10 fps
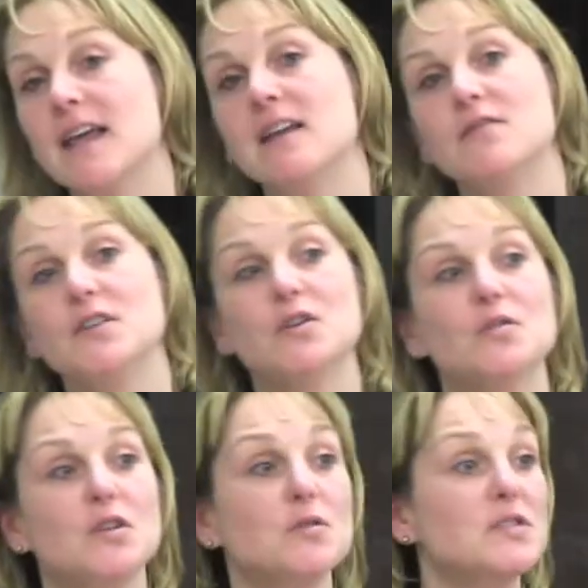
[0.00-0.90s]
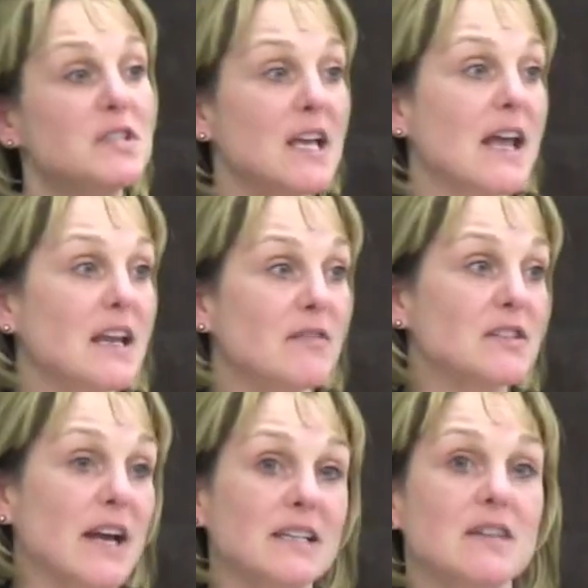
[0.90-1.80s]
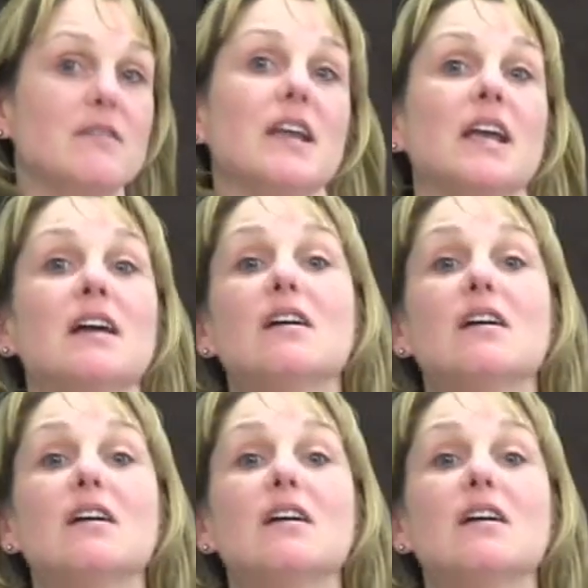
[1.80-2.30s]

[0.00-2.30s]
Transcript: and if you, you see any of this activity,